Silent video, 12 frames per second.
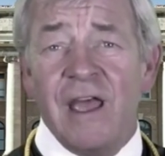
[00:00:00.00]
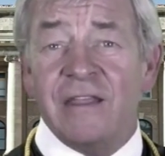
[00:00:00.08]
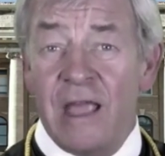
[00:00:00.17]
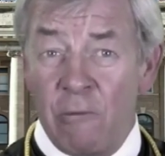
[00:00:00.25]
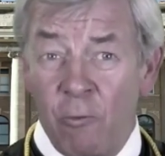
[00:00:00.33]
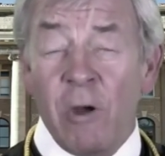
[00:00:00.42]

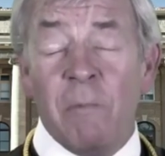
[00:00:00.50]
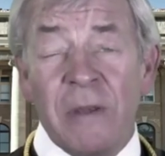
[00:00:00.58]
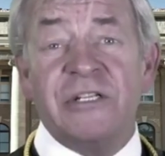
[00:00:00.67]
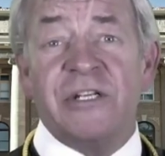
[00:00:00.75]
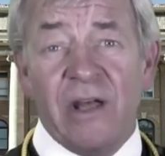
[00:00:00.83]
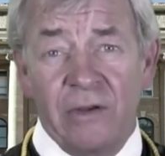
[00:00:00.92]
They will be
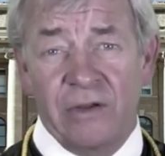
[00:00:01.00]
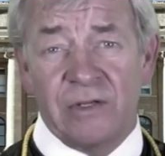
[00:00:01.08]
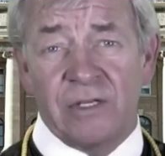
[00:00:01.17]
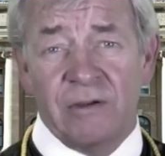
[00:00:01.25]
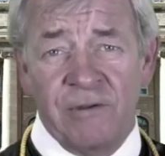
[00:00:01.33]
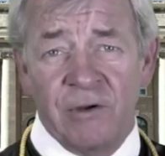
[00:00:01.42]

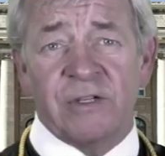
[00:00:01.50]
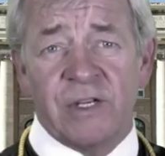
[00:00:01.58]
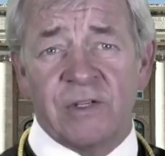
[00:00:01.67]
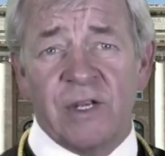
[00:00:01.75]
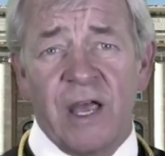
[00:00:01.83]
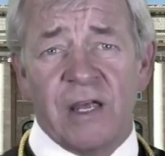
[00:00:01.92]
jealous of your
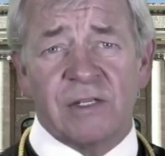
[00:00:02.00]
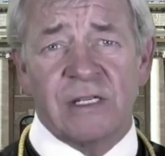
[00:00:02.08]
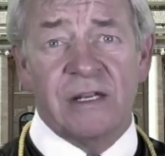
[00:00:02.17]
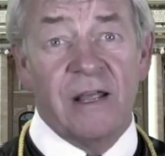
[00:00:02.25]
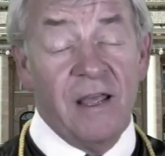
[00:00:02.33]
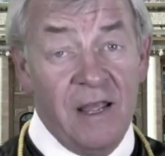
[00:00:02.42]
success and